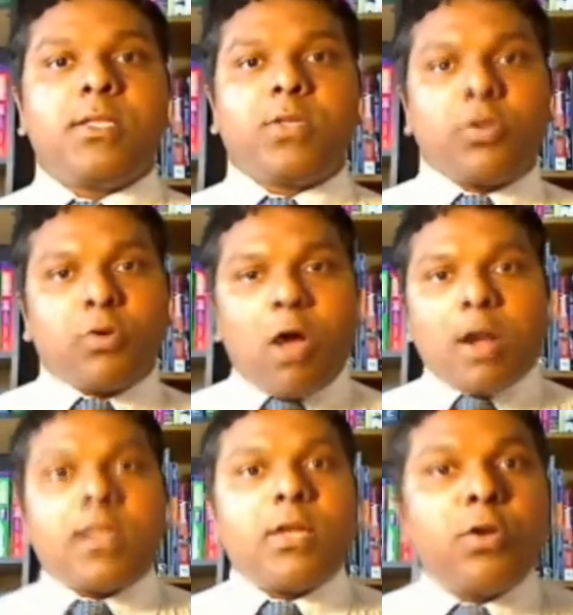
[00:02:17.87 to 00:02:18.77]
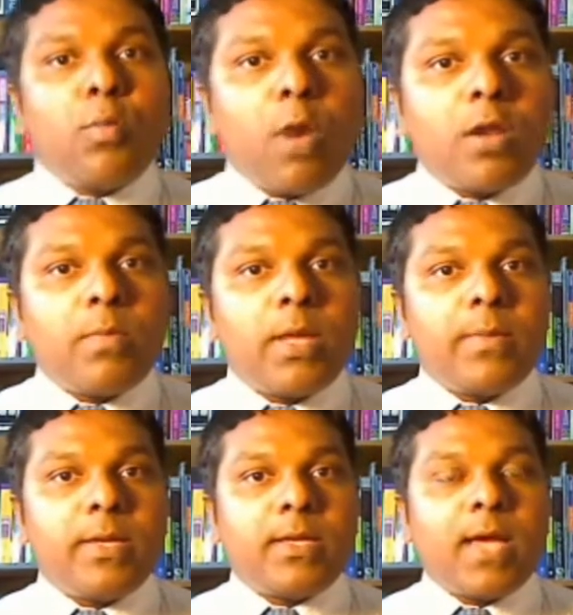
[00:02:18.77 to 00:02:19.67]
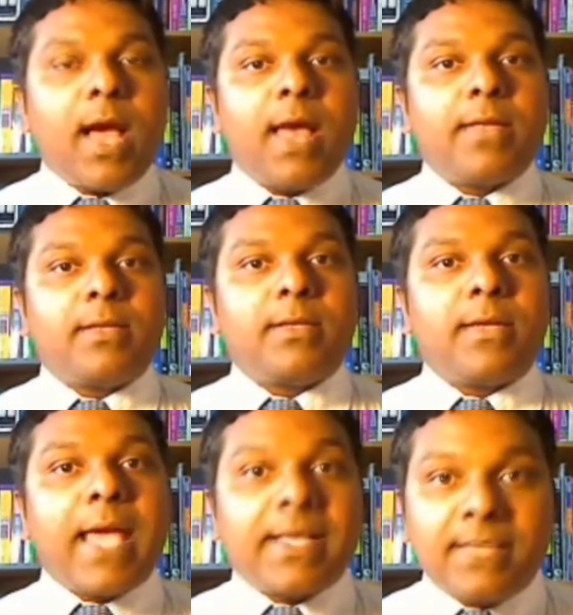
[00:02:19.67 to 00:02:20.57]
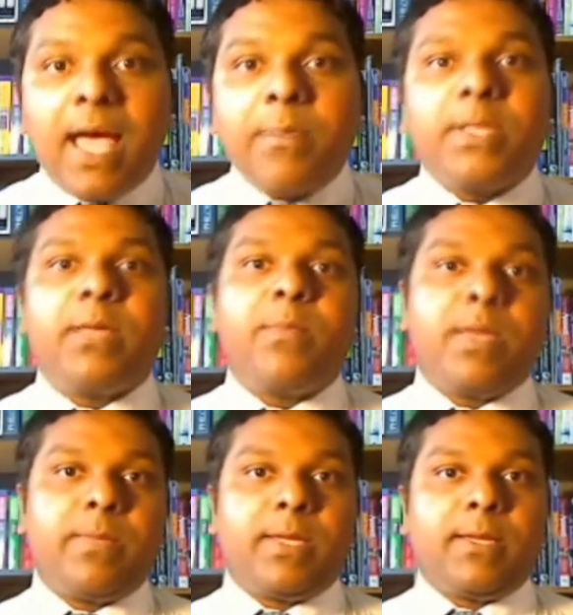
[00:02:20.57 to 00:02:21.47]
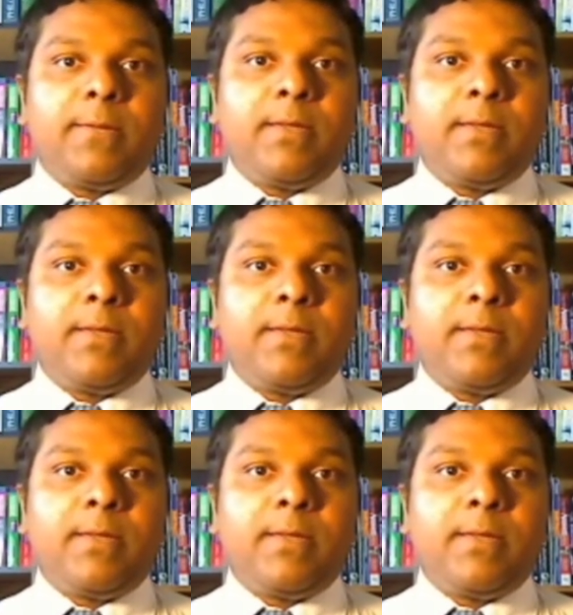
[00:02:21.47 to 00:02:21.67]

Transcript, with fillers: So you got the newborn baby and uh, examine the baby.